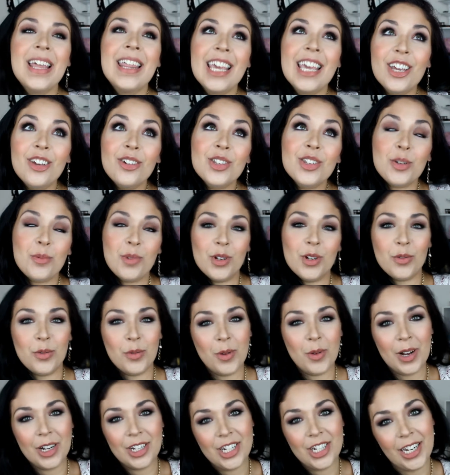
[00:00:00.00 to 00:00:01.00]
thank you so much
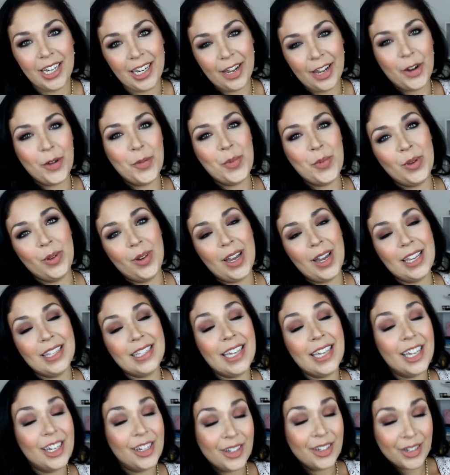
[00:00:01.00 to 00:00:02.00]
for watching and I hope you
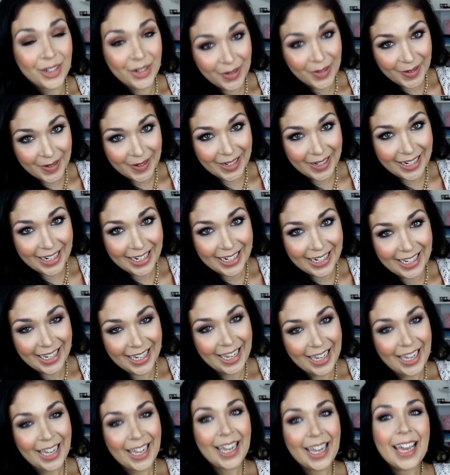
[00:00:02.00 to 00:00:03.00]
guys enjoyed
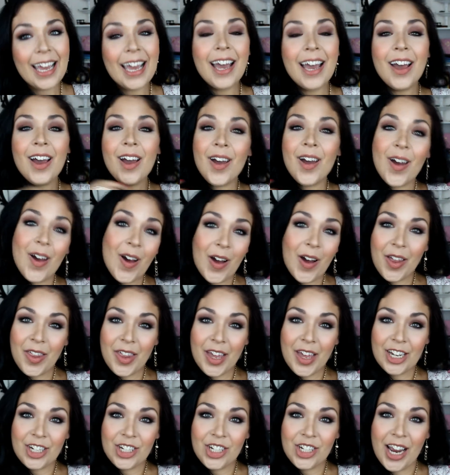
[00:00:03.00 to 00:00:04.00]
all
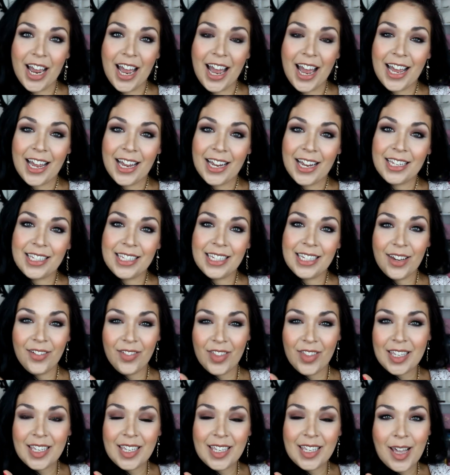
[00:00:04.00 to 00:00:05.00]
that jazz.
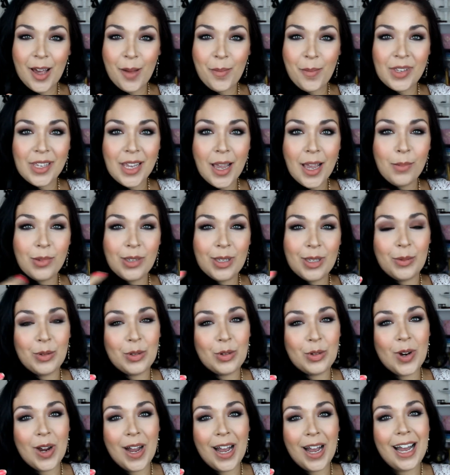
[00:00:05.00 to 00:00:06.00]
Give this a thumbs up,
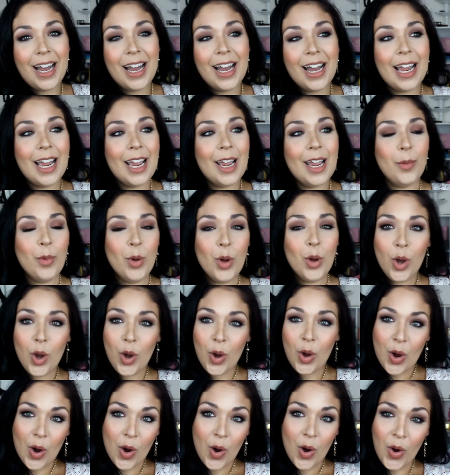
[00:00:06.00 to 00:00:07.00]
subscribe,
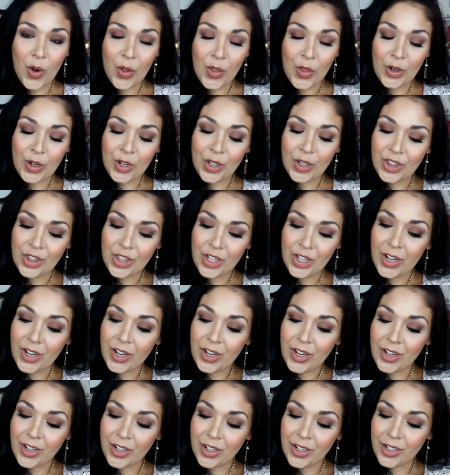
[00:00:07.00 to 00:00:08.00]
all the good
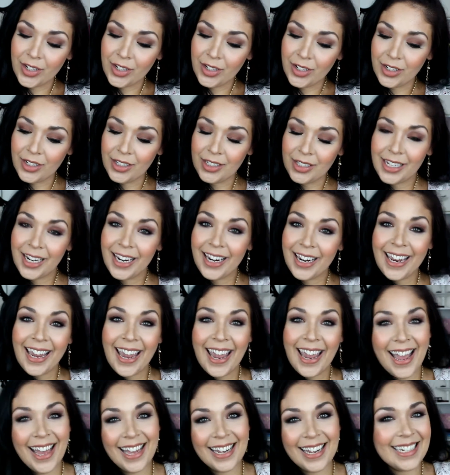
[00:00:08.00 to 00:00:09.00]
things.
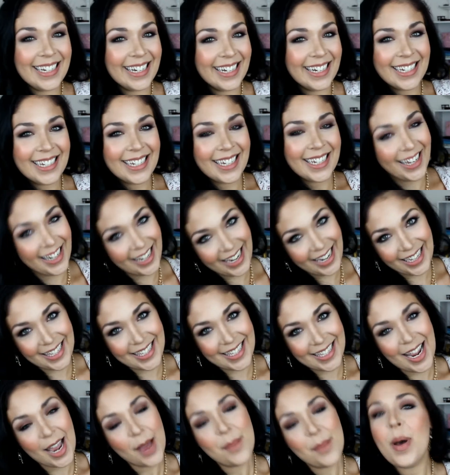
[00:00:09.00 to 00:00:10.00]
And until
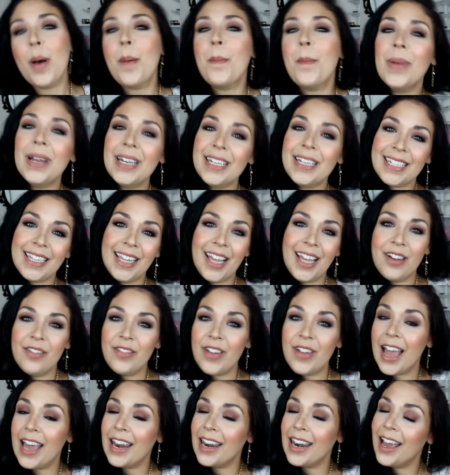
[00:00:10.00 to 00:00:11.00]
next time, much
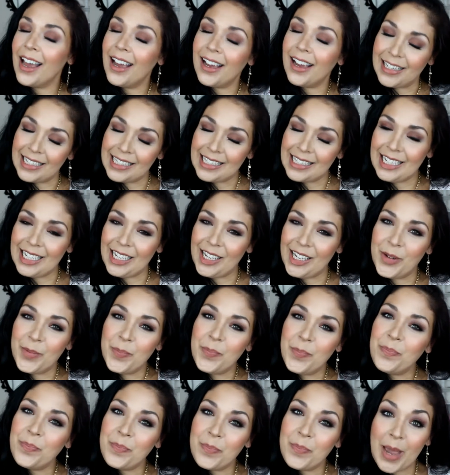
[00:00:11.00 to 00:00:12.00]
love and hugs to
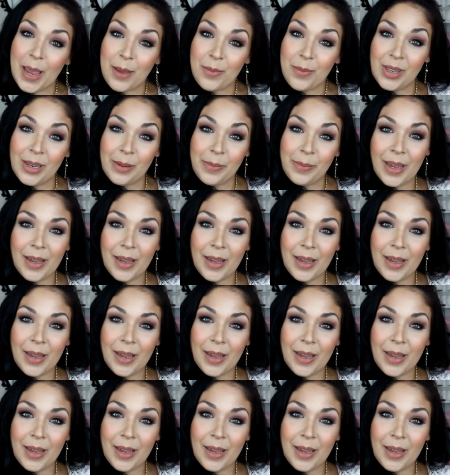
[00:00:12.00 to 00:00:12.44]
you. Bye, beauty